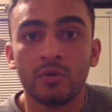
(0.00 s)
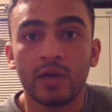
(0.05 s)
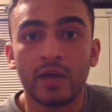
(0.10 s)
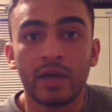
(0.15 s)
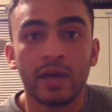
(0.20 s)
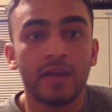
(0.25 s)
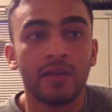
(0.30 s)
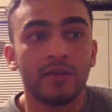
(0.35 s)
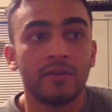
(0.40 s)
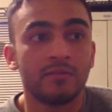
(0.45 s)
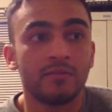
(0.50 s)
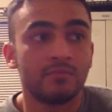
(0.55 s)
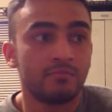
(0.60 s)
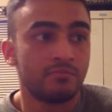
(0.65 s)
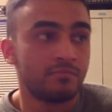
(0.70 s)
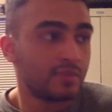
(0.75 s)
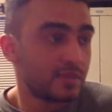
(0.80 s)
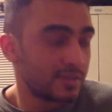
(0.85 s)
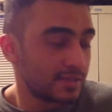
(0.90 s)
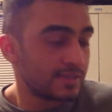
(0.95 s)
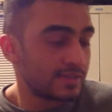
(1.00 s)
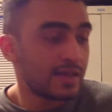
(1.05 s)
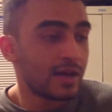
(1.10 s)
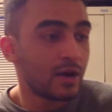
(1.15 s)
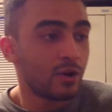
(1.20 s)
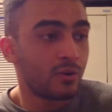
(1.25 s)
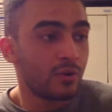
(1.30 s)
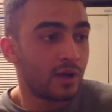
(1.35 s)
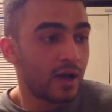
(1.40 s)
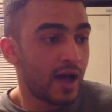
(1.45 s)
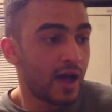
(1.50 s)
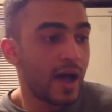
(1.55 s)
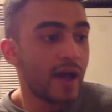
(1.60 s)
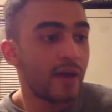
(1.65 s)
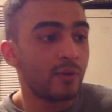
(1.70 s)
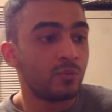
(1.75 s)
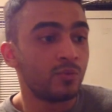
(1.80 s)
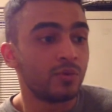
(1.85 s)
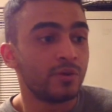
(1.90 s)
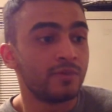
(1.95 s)
And this is how
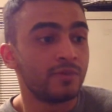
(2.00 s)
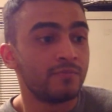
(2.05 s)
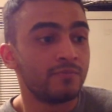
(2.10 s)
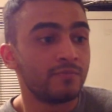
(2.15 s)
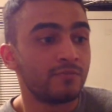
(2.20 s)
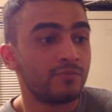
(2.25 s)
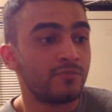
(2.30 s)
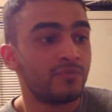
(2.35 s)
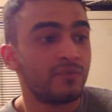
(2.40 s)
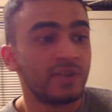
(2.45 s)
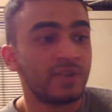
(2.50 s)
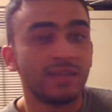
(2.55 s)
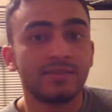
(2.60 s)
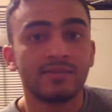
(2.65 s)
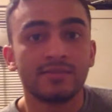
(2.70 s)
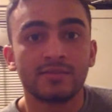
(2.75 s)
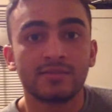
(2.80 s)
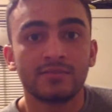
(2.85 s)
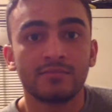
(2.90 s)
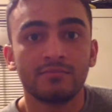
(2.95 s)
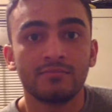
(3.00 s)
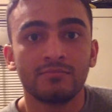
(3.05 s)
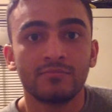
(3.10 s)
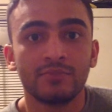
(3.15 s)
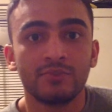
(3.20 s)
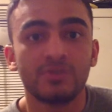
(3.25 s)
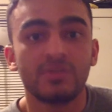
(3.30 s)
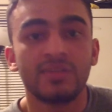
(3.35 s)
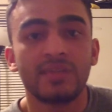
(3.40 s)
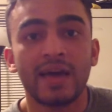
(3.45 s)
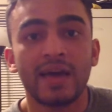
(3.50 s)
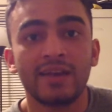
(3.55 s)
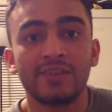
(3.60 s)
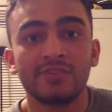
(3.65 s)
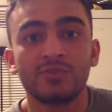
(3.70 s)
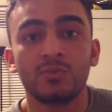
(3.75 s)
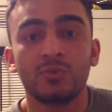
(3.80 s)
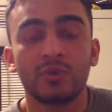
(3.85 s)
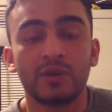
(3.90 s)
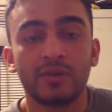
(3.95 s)
I would phrase your
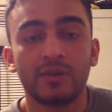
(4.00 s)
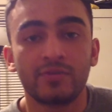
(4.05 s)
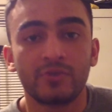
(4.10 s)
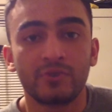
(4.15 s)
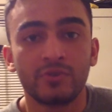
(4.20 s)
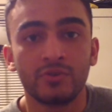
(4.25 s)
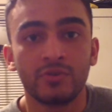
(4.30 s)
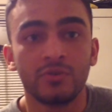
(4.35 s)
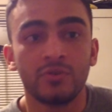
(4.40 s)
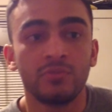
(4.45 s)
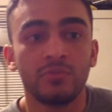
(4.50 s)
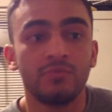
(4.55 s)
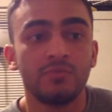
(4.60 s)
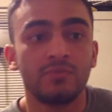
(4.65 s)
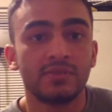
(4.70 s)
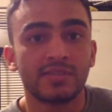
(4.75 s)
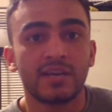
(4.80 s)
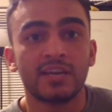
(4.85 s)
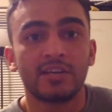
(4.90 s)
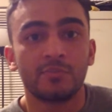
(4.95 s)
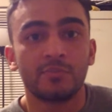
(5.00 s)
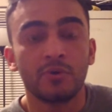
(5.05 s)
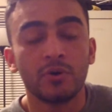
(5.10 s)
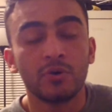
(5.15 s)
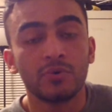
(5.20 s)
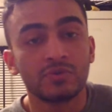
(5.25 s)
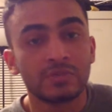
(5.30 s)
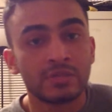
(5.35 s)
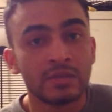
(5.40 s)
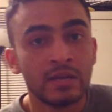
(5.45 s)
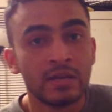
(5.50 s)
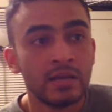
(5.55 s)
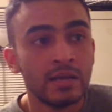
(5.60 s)
status or whatever you decide to post.